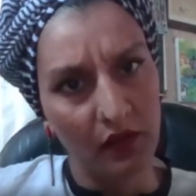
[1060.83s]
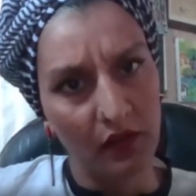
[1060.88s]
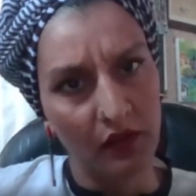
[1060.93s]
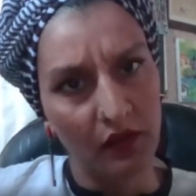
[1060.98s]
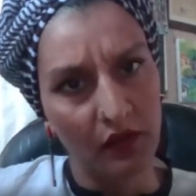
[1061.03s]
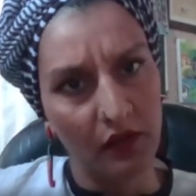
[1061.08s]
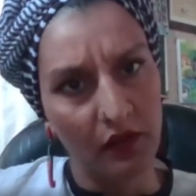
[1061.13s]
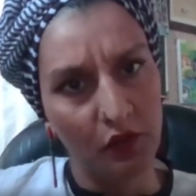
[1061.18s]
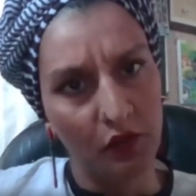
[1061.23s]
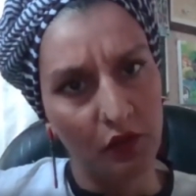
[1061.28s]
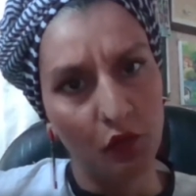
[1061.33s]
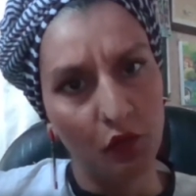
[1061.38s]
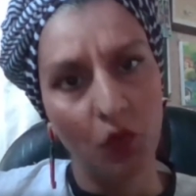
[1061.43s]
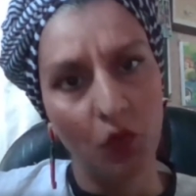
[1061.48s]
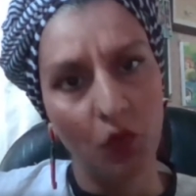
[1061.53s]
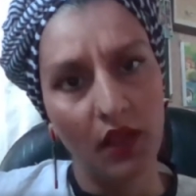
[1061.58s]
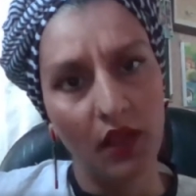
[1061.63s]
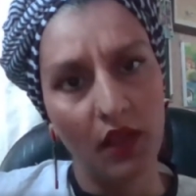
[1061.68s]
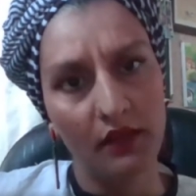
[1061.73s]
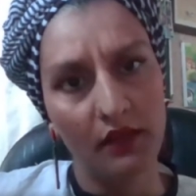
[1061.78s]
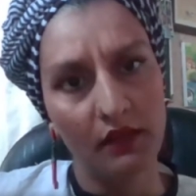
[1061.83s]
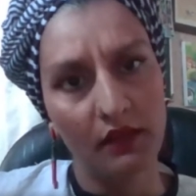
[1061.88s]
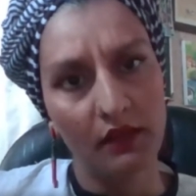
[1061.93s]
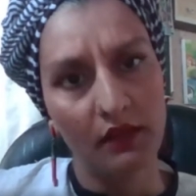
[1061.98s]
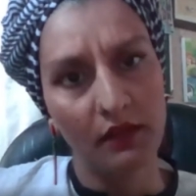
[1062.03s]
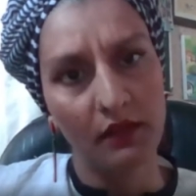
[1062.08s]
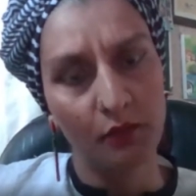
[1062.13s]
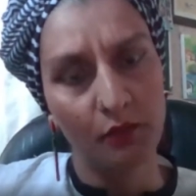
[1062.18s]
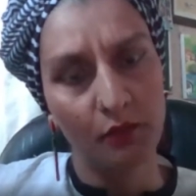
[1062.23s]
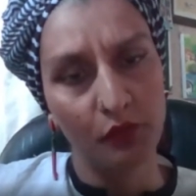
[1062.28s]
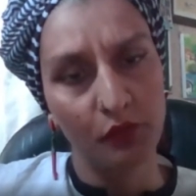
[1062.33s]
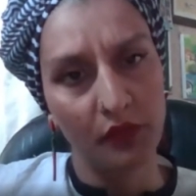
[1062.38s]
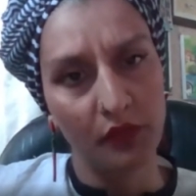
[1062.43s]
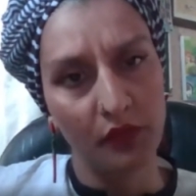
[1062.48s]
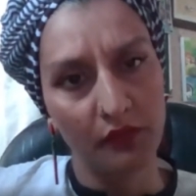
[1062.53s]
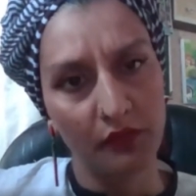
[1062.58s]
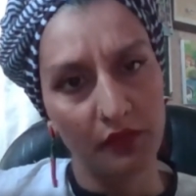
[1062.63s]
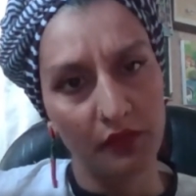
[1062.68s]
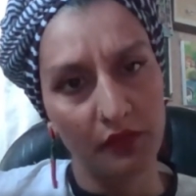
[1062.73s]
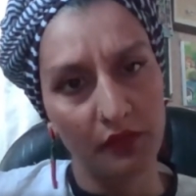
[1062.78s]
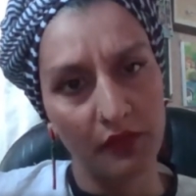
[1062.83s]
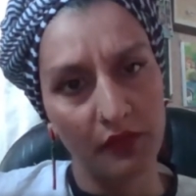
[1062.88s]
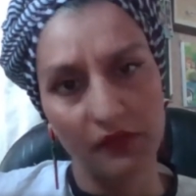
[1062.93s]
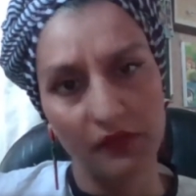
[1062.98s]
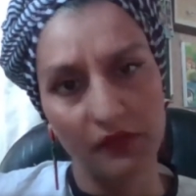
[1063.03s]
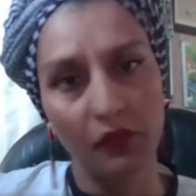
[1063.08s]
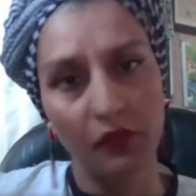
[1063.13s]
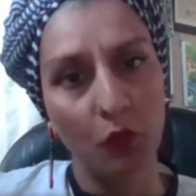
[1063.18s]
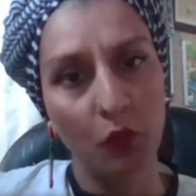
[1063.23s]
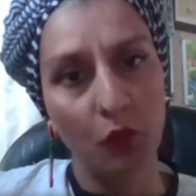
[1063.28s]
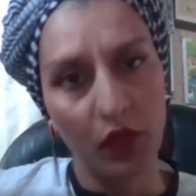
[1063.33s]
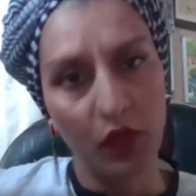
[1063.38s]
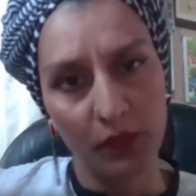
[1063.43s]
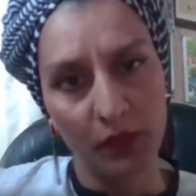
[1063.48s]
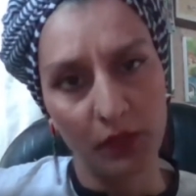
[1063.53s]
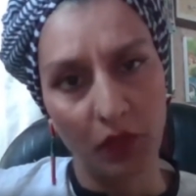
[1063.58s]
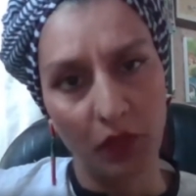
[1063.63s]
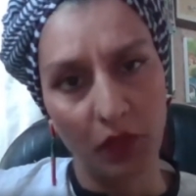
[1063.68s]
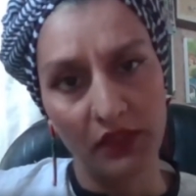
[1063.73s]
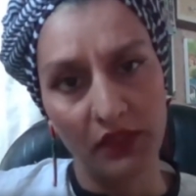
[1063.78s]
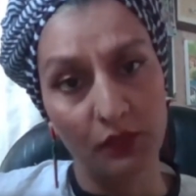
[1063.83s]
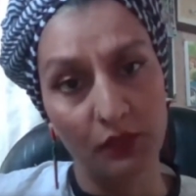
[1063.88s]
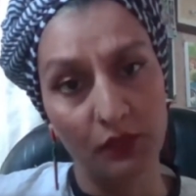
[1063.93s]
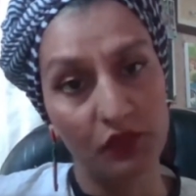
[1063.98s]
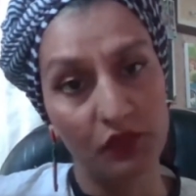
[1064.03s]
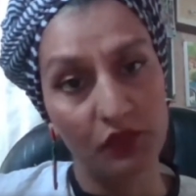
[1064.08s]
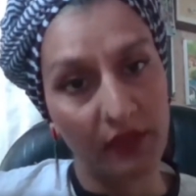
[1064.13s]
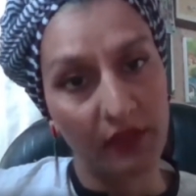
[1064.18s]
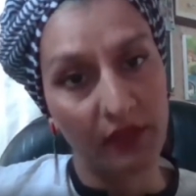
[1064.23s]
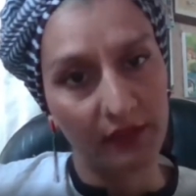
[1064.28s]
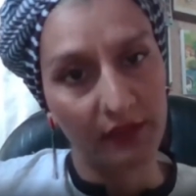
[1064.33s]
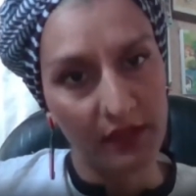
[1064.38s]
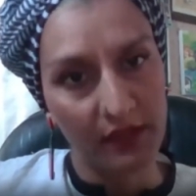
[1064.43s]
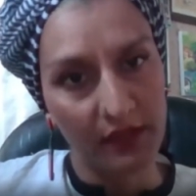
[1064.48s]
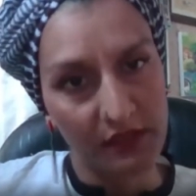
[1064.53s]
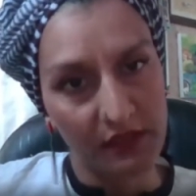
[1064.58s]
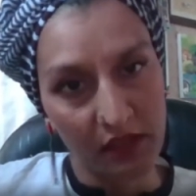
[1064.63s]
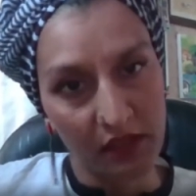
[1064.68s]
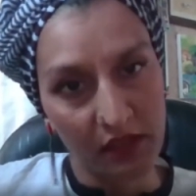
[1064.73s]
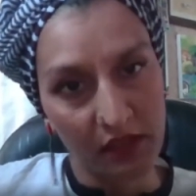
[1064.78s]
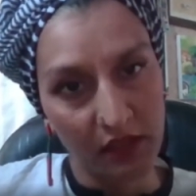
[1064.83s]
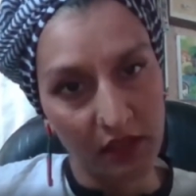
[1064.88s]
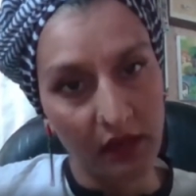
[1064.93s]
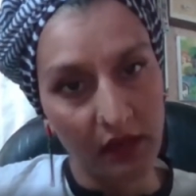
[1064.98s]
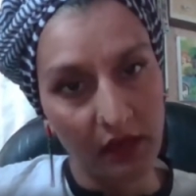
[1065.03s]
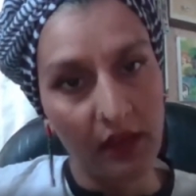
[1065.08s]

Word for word: uh, who won, uh, uh, his film won a prize at Busan last year,